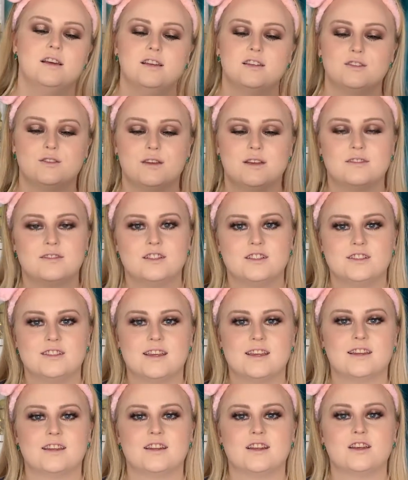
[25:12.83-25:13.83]
So I've just
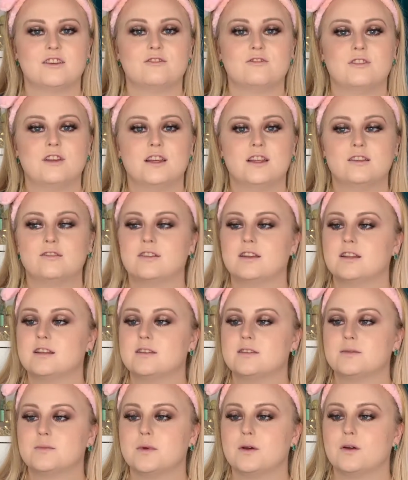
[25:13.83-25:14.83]
taken a really
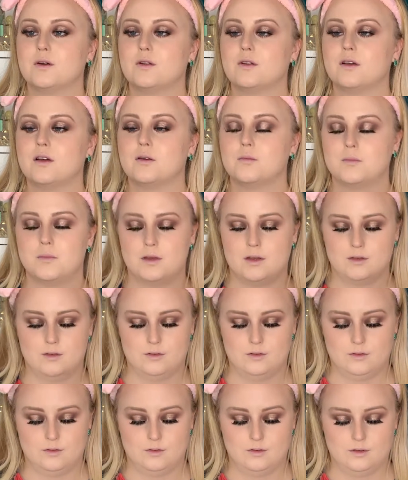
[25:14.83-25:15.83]
small
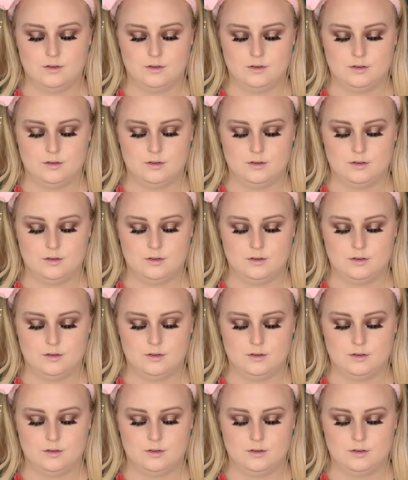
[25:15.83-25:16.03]
amount.